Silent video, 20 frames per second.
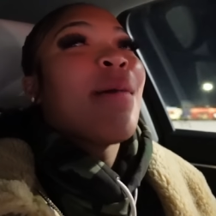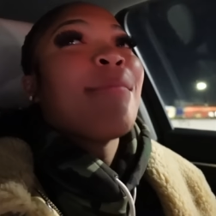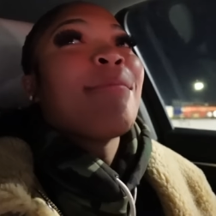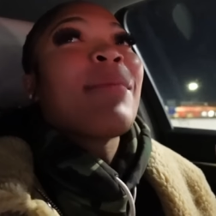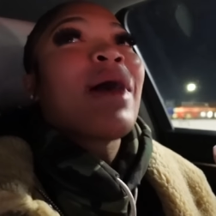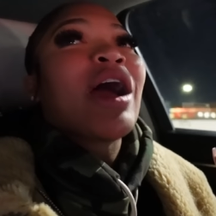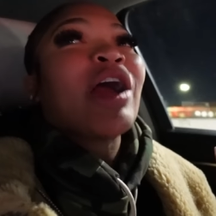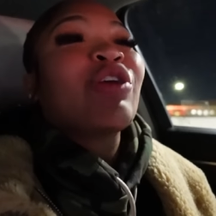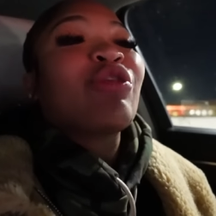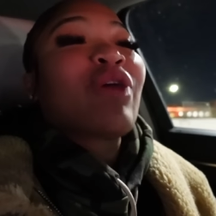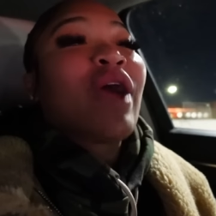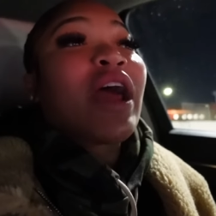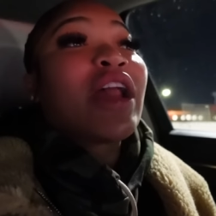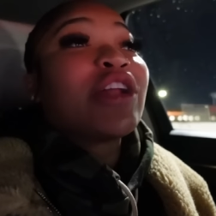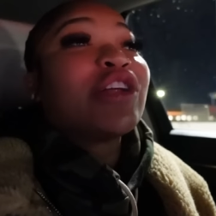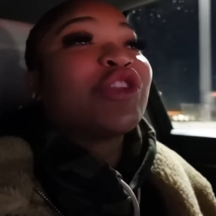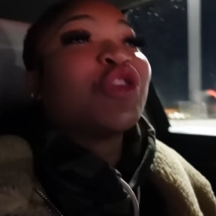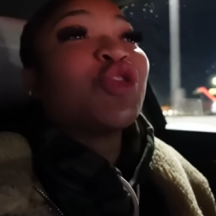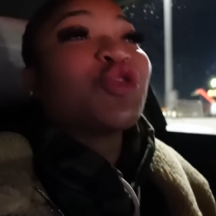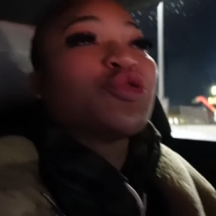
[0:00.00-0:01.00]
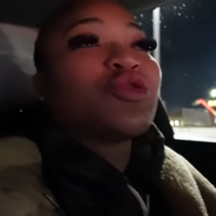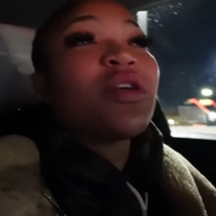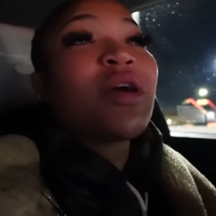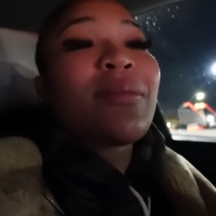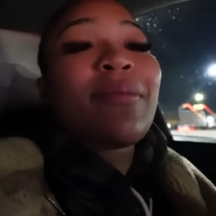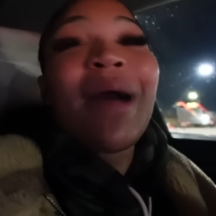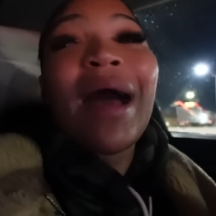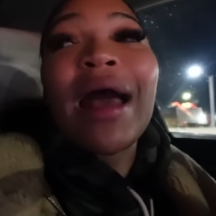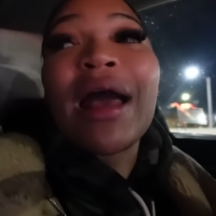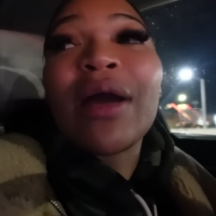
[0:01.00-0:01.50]
my gratitude
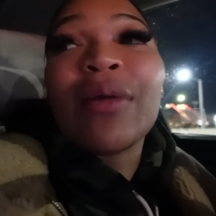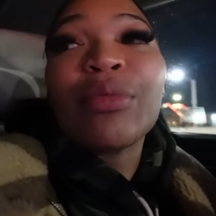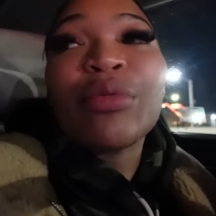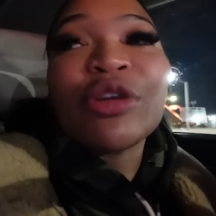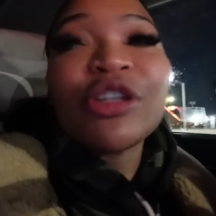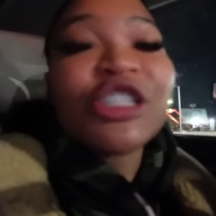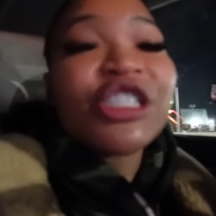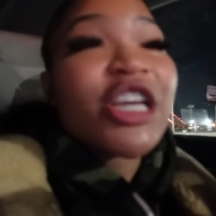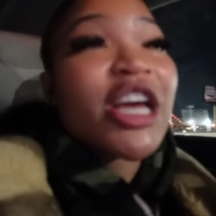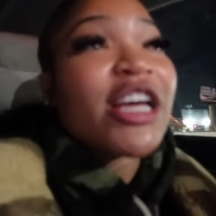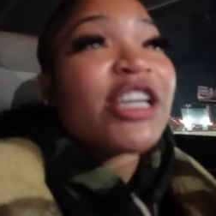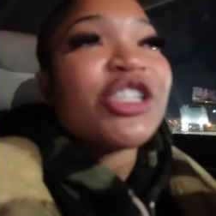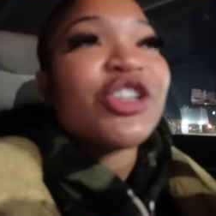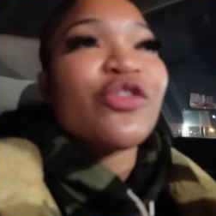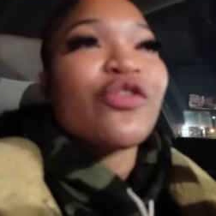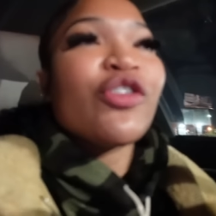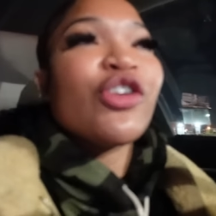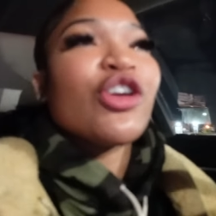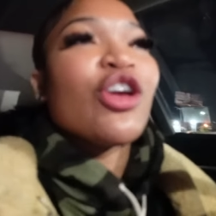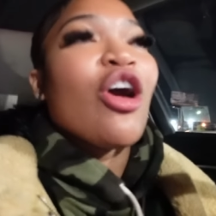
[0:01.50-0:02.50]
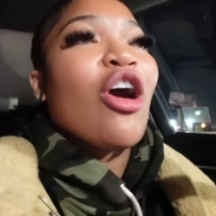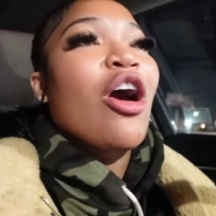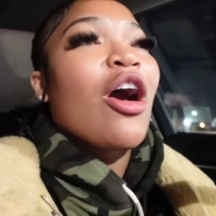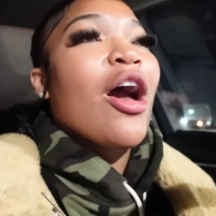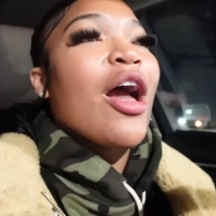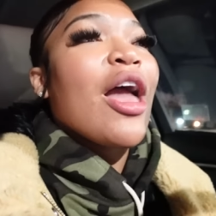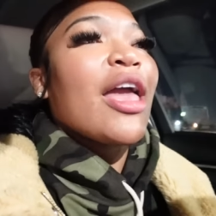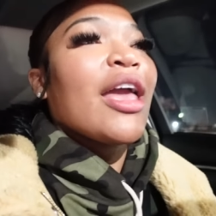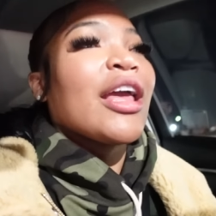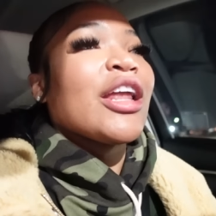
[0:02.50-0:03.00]
and my appreciation for
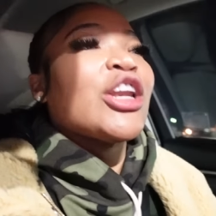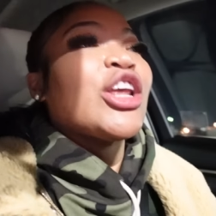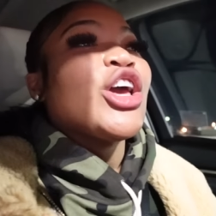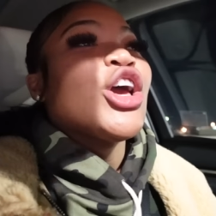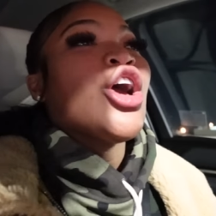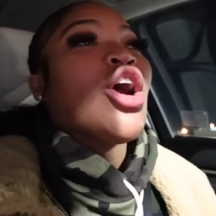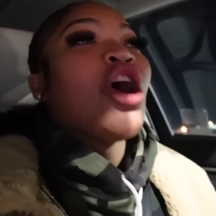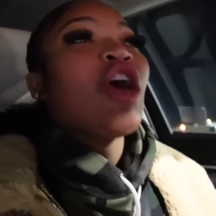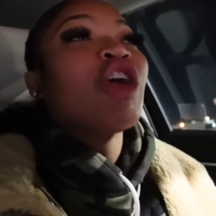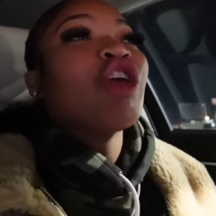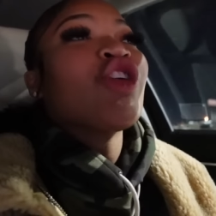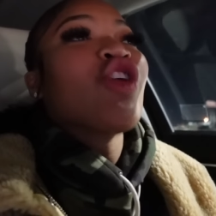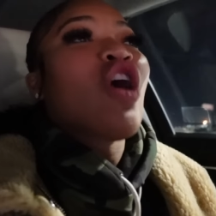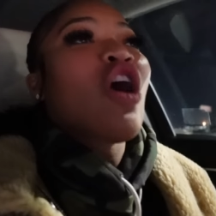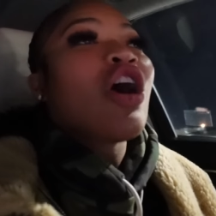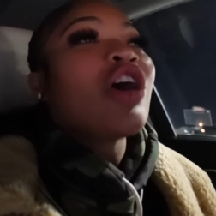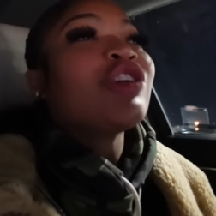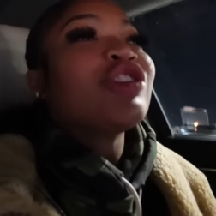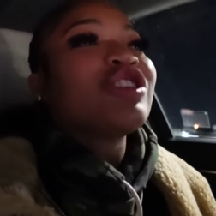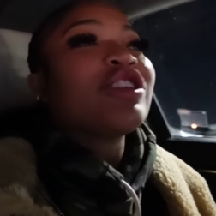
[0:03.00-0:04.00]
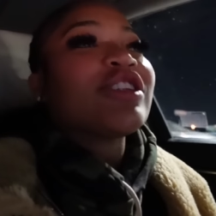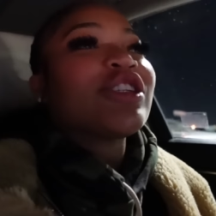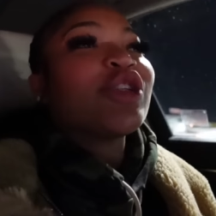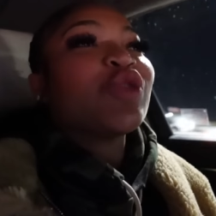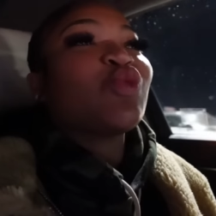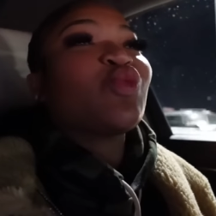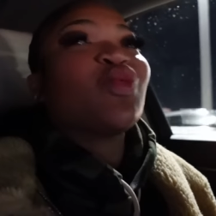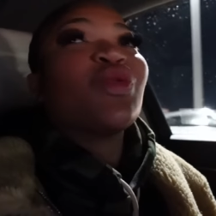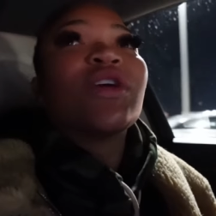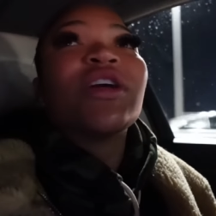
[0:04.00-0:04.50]
y'all and y'all
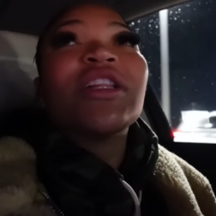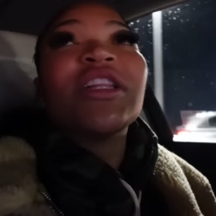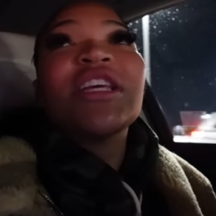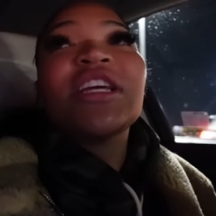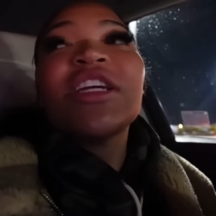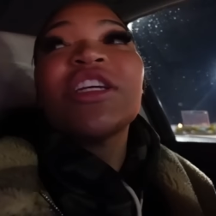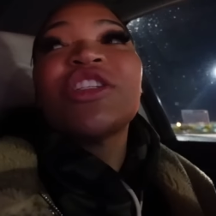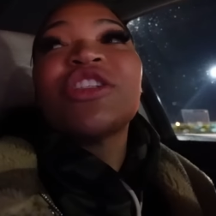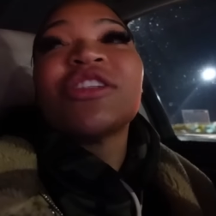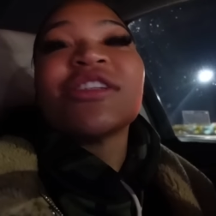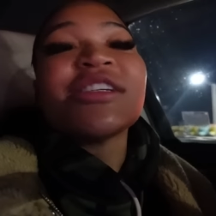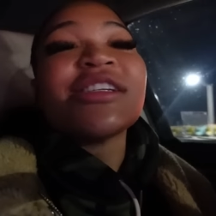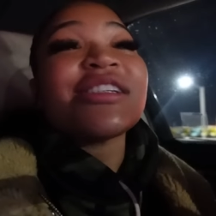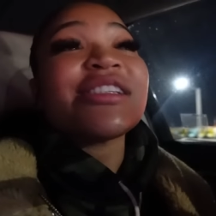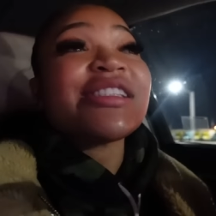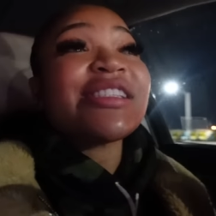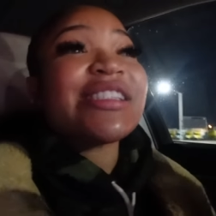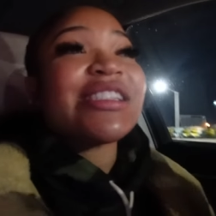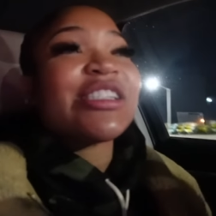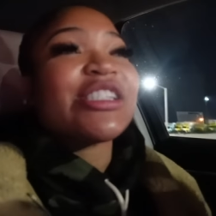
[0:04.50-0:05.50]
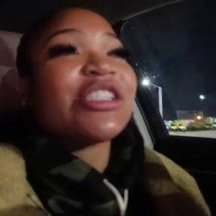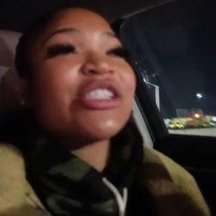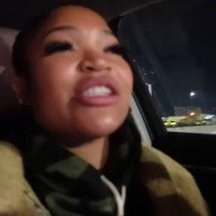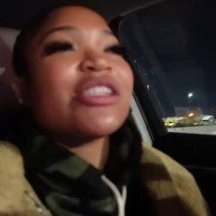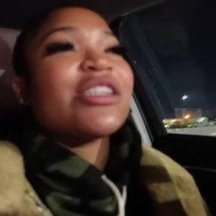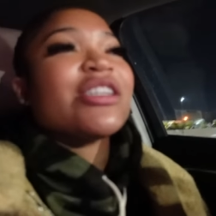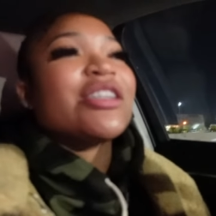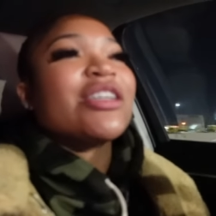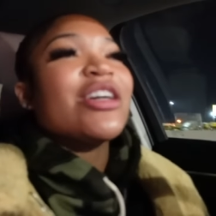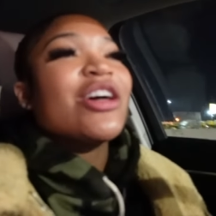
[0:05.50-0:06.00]
just really just take the
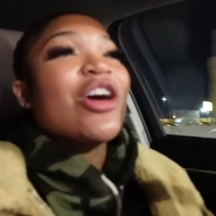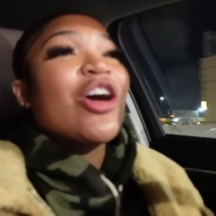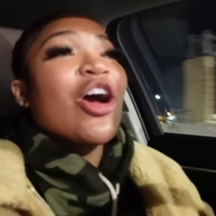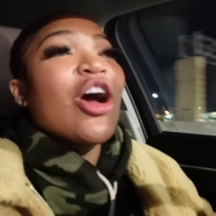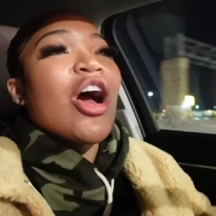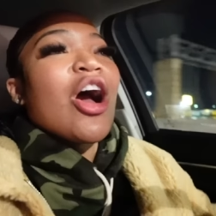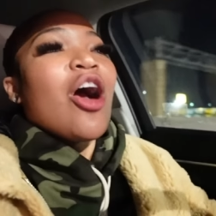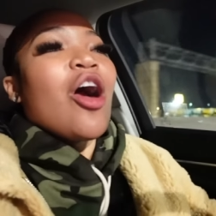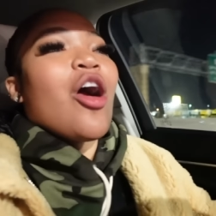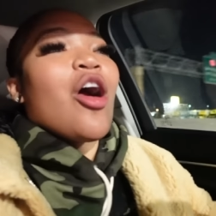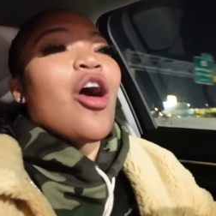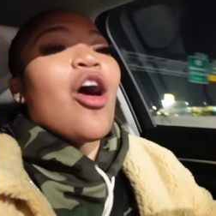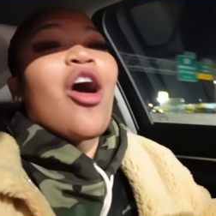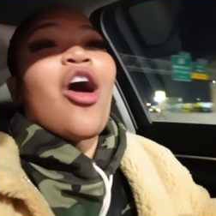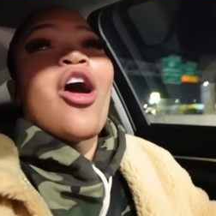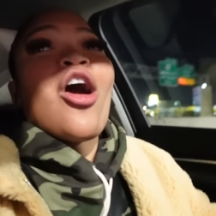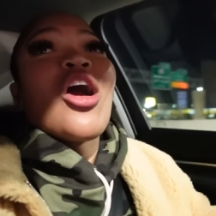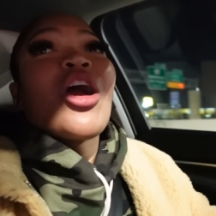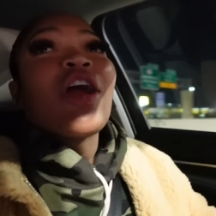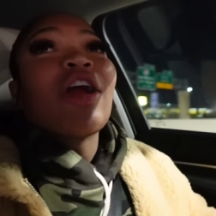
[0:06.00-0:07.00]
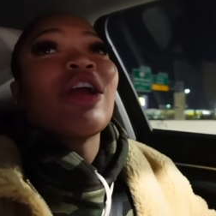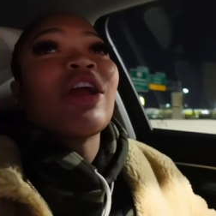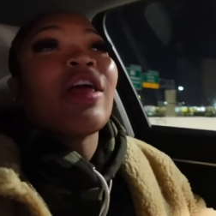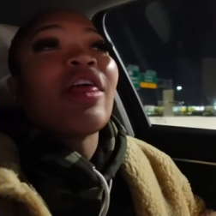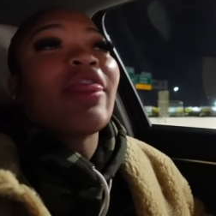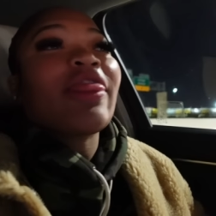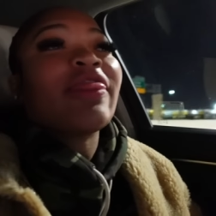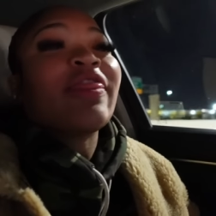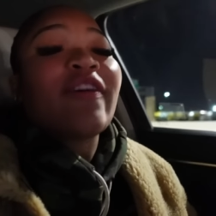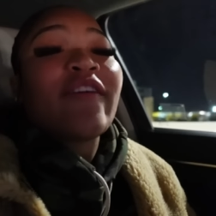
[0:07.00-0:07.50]
exit then turn left
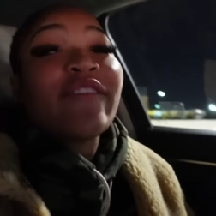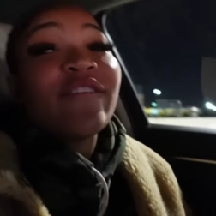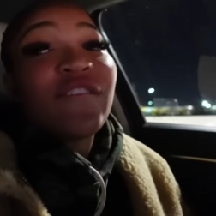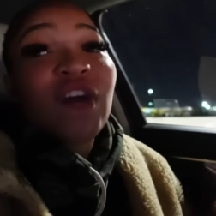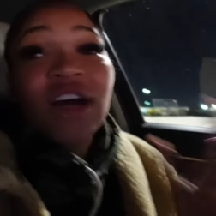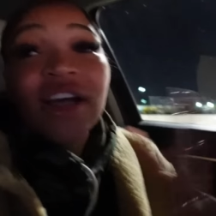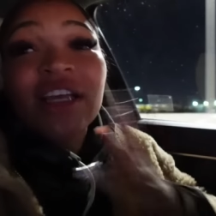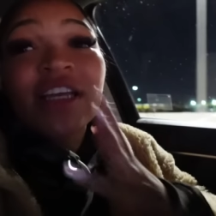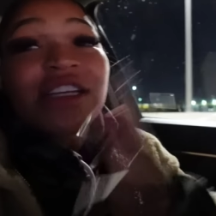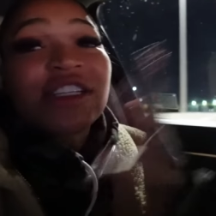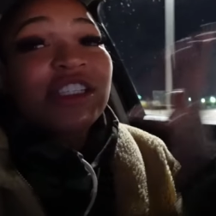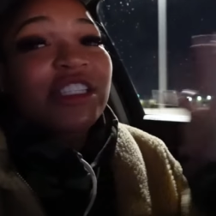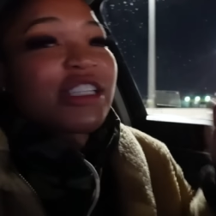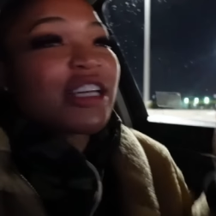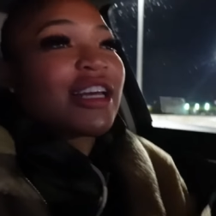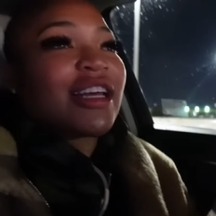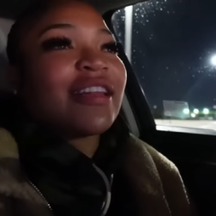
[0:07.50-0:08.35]
onto West the Robinson shit.